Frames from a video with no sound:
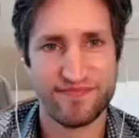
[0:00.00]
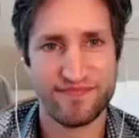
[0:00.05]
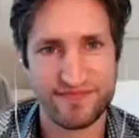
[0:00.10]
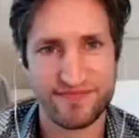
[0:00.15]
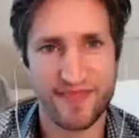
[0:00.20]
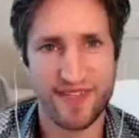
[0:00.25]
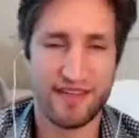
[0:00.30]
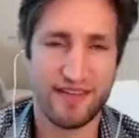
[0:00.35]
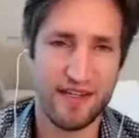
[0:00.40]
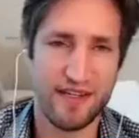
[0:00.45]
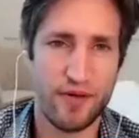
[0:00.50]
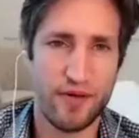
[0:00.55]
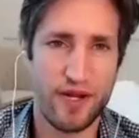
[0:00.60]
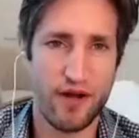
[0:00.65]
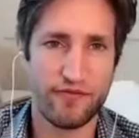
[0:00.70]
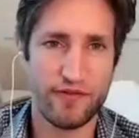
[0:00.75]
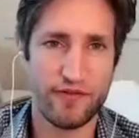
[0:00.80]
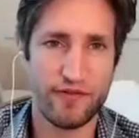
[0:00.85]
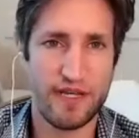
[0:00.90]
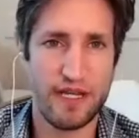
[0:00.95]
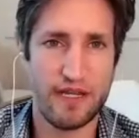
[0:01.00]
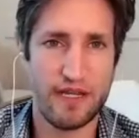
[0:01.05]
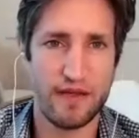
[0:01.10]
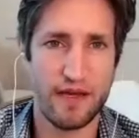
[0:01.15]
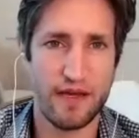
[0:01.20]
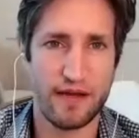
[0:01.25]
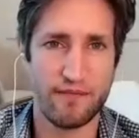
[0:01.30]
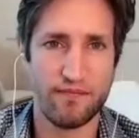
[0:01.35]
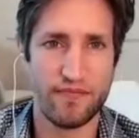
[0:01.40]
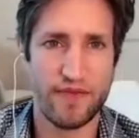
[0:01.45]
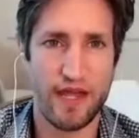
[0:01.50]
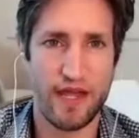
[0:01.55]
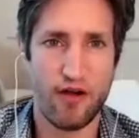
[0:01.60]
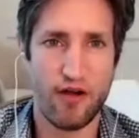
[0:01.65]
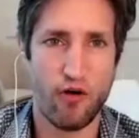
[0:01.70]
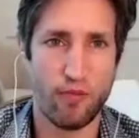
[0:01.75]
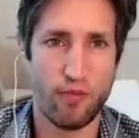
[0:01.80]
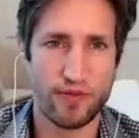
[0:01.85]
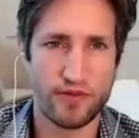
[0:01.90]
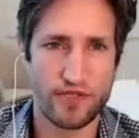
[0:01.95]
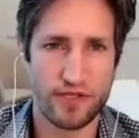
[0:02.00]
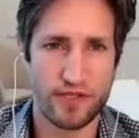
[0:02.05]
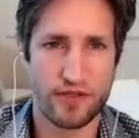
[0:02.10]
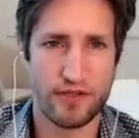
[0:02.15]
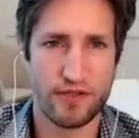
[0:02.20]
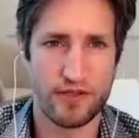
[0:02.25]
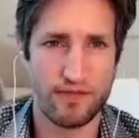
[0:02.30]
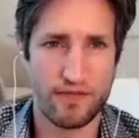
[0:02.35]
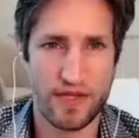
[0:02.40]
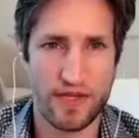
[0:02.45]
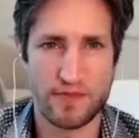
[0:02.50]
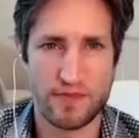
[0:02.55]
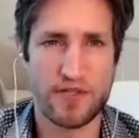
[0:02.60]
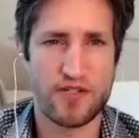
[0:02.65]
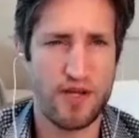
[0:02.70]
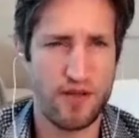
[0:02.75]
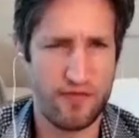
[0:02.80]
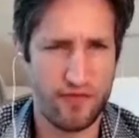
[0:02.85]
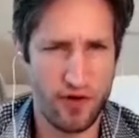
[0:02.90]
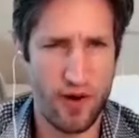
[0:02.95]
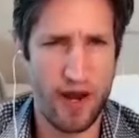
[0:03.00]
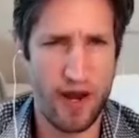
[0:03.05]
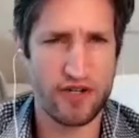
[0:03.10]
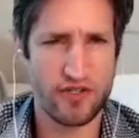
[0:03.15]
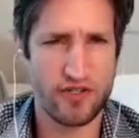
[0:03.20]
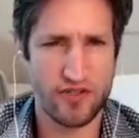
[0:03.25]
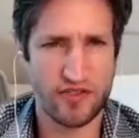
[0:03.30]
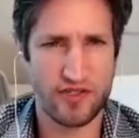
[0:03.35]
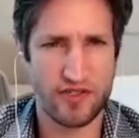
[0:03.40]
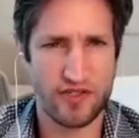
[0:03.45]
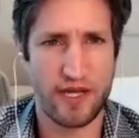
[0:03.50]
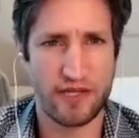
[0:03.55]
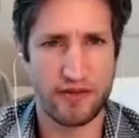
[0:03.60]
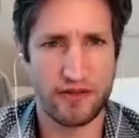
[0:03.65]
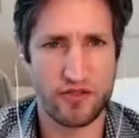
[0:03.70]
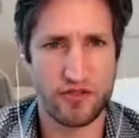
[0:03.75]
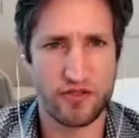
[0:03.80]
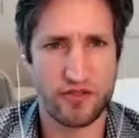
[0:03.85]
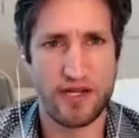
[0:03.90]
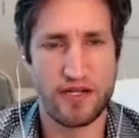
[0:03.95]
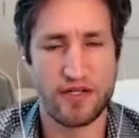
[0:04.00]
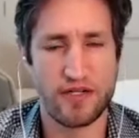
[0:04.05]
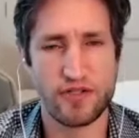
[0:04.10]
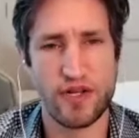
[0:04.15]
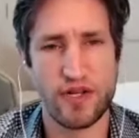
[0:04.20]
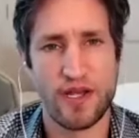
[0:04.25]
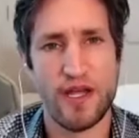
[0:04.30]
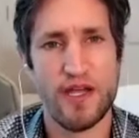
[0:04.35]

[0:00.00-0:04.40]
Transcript: And I think we often need that help to, especially if you're anxious about the change,